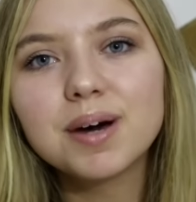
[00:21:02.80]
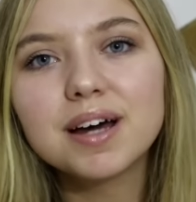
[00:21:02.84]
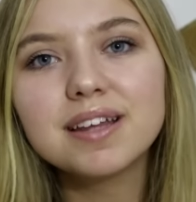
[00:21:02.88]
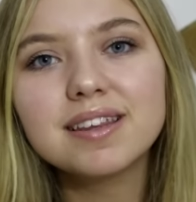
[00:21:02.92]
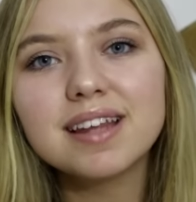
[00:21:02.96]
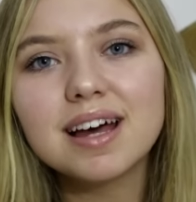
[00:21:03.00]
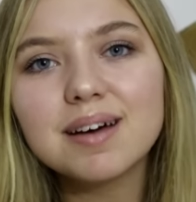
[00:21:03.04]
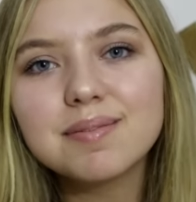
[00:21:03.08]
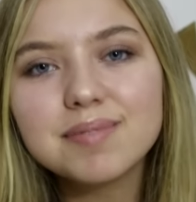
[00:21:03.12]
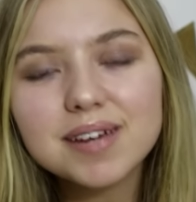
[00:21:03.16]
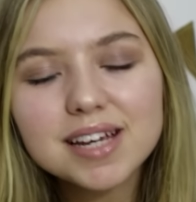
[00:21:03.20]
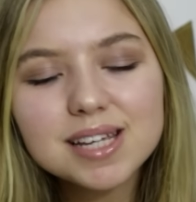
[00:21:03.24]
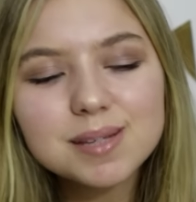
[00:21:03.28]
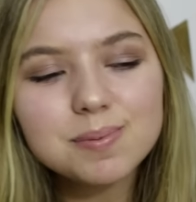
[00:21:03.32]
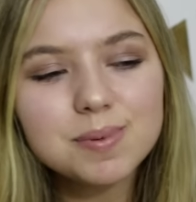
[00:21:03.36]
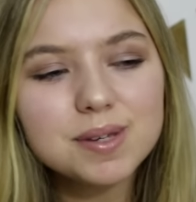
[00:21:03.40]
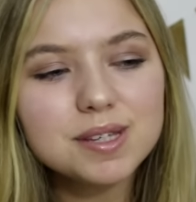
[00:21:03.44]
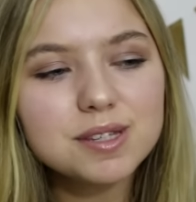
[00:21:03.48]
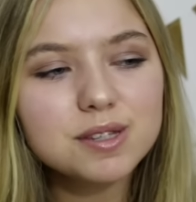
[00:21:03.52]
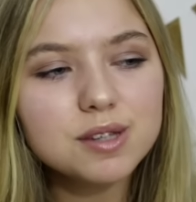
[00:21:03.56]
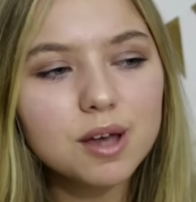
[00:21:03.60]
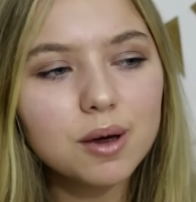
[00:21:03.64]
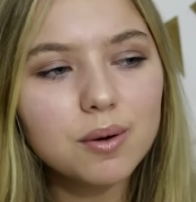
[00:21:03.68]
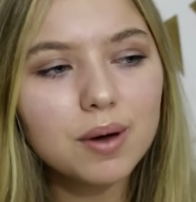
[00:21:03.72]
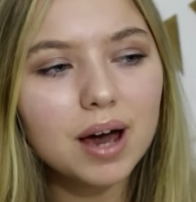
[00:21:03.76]
and that makes me
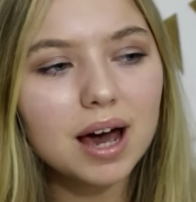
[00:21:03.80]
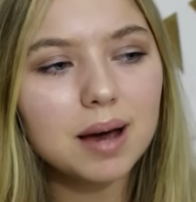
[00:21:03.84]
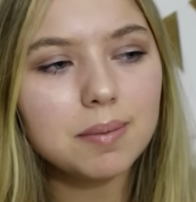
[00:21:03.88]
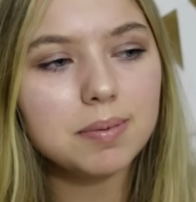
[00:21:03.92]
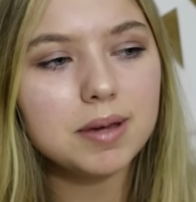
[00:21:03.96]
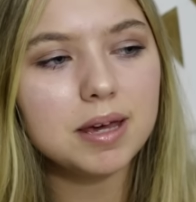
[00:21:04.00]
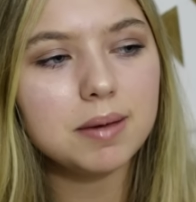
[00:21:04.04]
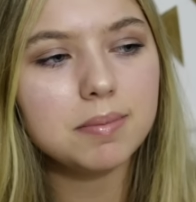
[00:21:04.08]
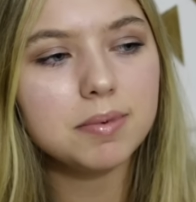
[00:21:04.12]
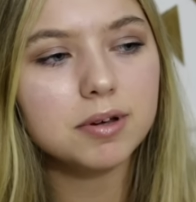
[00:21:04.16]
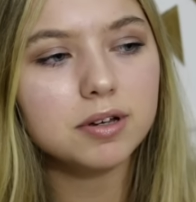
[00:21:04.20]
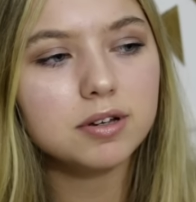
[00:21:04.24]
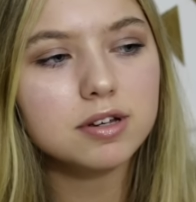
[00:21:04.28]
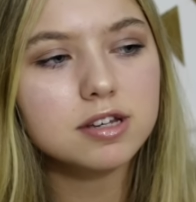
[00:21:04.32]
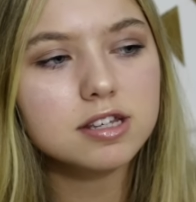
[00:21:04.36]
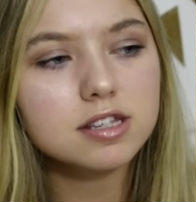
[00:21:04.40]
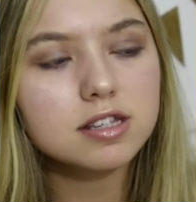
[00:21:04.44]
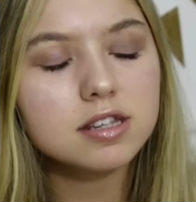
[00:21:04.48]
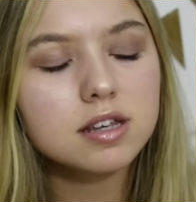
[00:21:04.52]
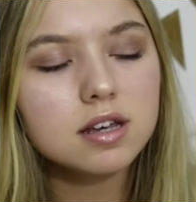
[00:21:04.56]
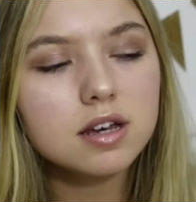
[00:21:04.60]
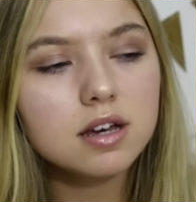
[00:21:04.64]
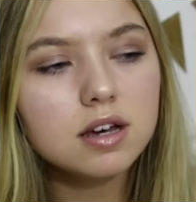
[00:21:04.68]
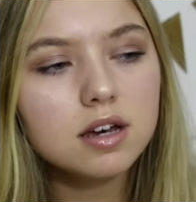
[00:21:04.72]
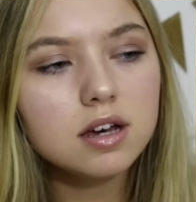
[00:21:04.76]
so happy,
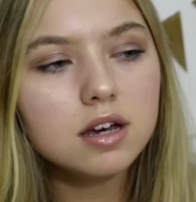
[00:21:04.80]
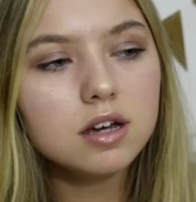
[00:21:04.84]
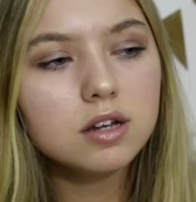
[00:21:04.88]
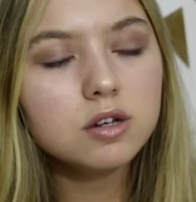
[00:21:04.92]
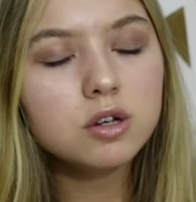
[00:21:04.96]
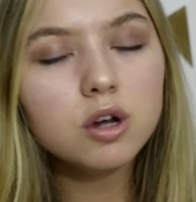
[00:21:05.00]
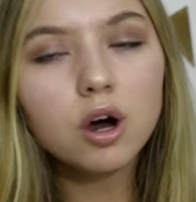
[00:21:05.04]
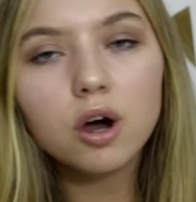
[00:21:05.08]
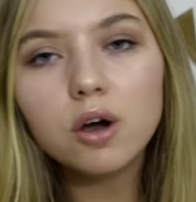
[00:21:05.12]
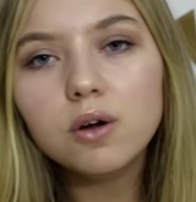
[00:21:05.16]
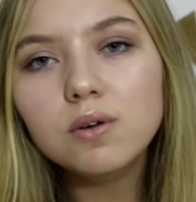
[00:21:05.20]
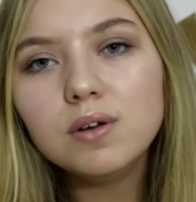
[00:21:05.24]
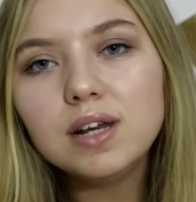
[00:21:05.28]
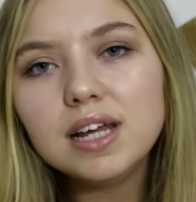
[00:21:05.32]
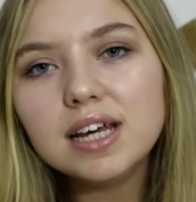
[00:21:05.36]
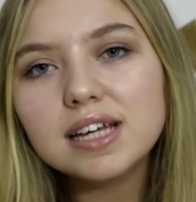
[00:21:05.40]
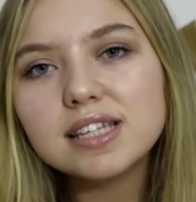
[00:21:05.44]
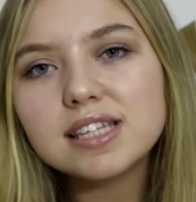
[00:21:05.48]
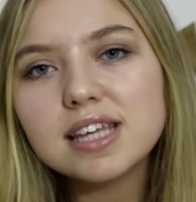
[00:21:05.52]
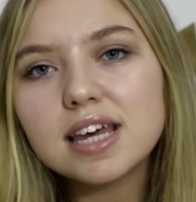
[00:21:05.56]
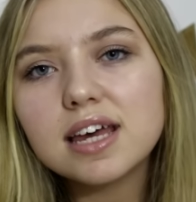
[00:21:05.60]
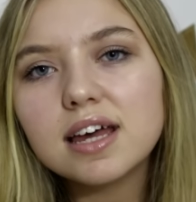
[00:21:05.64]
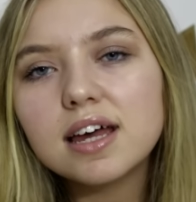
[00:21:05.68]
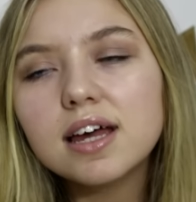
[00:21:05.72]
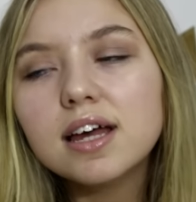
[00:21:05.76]
because not only
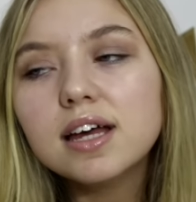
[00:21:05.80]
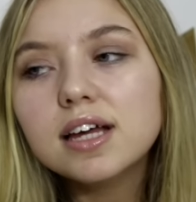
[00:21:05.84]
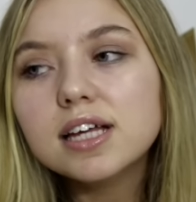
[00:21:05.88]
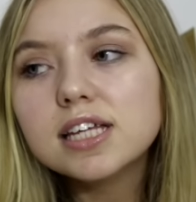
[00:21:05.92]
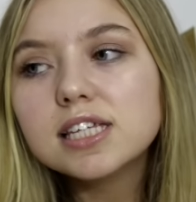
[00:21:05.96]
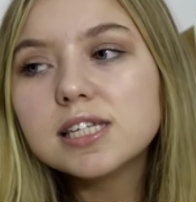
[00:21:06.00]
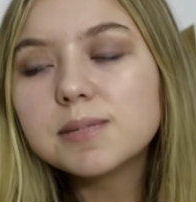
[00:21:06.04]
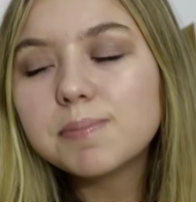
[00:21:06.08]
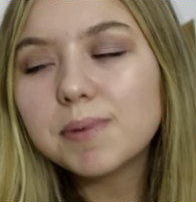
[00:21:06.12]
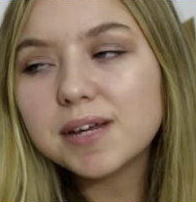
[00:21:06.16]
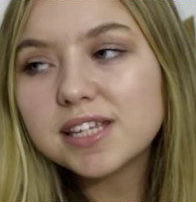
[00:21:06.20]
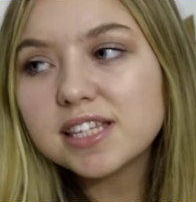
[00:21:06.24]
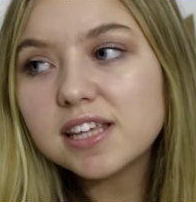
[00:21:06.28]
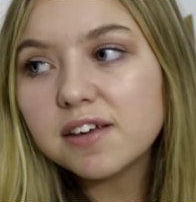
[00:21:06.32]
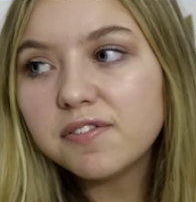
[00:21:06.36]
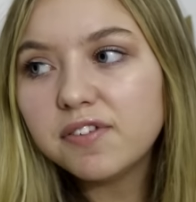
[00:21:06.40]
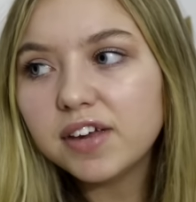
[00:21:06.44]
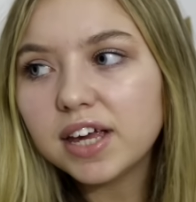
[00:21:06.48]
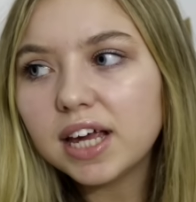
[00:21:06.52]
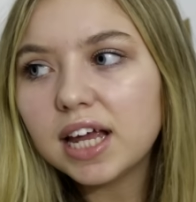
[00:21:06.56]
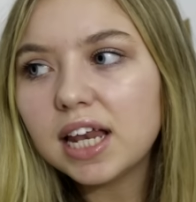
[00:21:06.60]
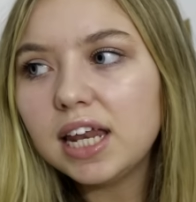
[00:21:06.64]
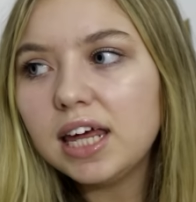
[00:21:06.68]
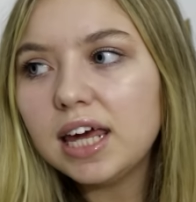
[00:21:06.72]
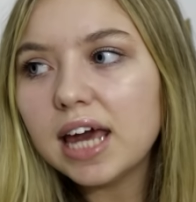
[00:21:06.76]
is it
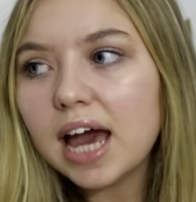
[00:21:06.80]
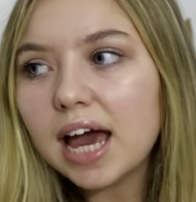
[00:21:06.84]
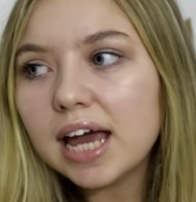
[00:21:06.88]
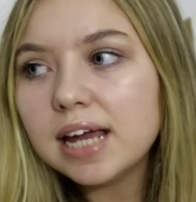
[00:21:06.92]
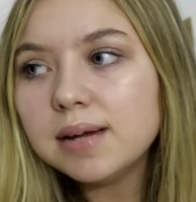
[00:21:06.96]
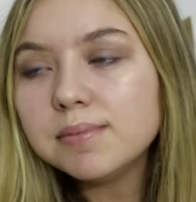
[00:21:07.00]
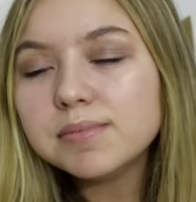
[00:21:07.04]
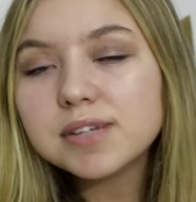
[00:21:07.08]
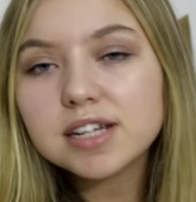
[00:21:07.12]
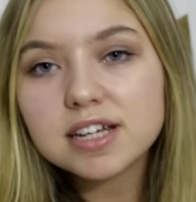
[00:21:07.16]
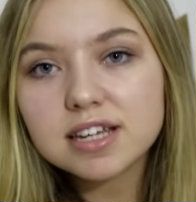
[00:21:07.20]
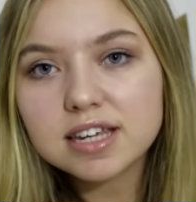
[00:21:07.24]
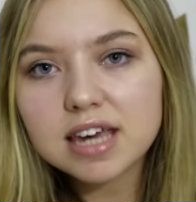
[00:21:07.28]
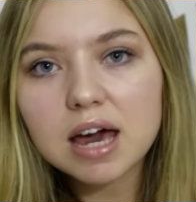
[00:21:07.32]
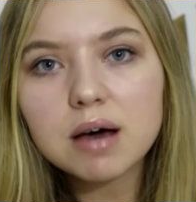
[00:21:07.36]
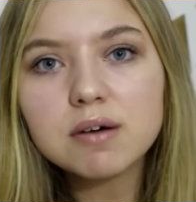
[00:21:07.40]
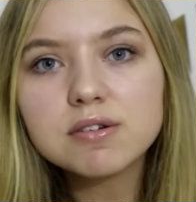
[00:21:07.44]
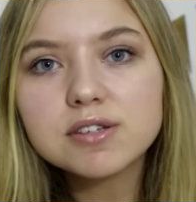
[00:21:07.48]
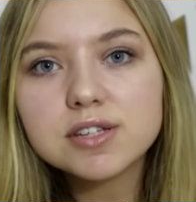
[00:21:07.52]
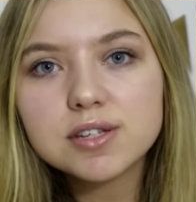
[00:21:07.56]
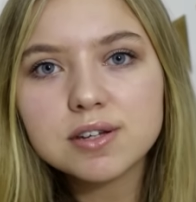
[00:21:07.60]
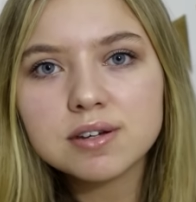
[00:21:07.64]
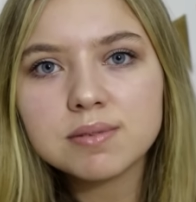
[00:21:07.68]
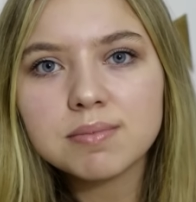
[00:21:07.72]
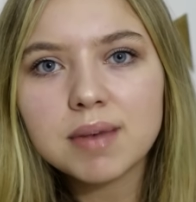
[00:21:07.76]
specifically aimed at
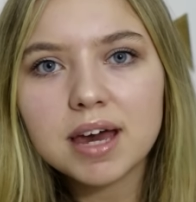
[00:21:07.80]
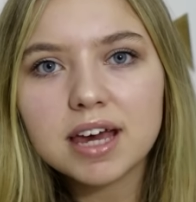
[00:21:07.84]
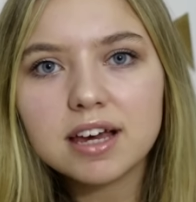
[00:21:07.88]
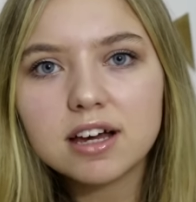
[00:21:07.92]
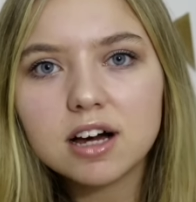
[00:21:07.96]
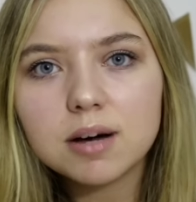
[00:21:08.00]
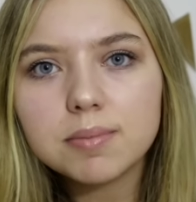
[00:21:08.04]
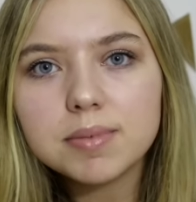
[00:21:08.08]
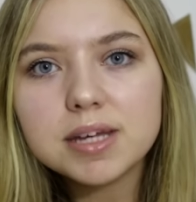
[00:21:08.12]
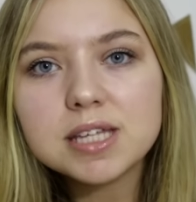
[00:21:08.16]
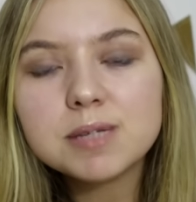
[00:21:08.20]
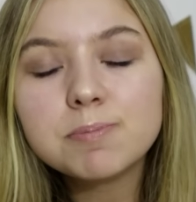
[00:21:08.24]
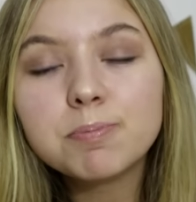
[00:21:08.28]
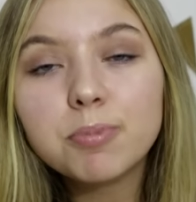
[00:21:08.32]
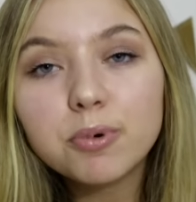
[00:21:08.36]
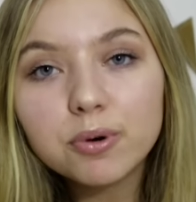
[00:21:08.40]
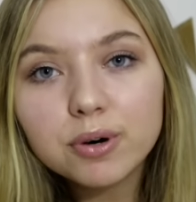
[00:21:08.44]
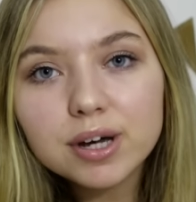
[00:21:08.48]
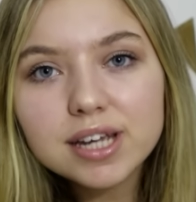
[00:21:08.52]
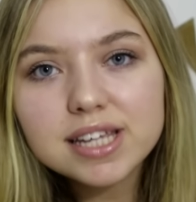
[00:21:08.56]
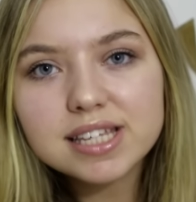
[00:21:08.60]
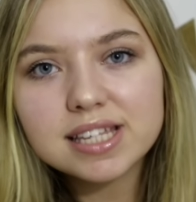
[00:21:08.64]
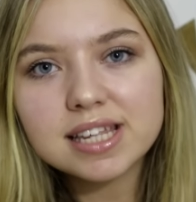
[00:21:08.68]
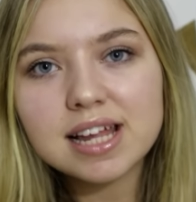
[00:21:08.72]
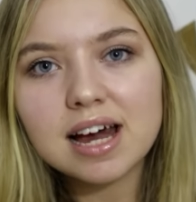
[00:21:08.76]
girls doing makeup, it's
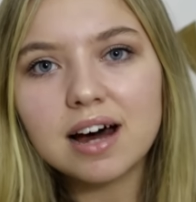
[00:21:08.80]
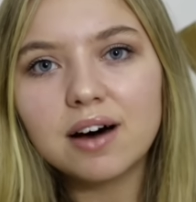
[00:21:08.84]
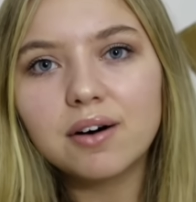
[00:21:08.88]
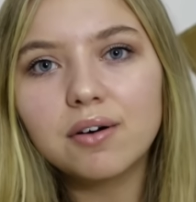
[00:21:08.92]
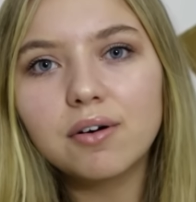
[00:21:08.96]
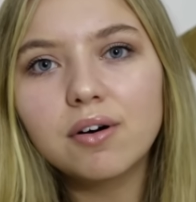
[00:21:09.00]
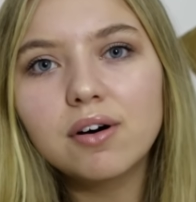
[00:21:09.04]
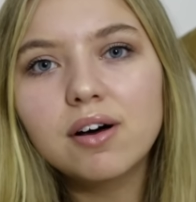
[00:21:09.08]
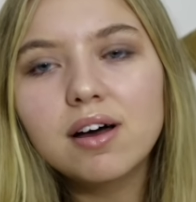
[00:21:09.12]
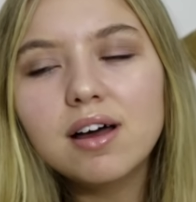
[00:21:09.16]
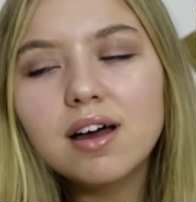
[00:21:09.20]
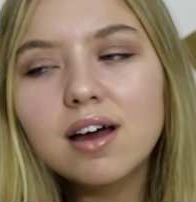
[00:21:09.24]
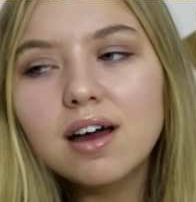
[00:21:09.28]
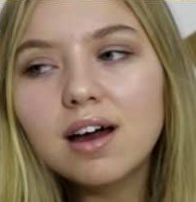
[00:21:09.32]
boys now.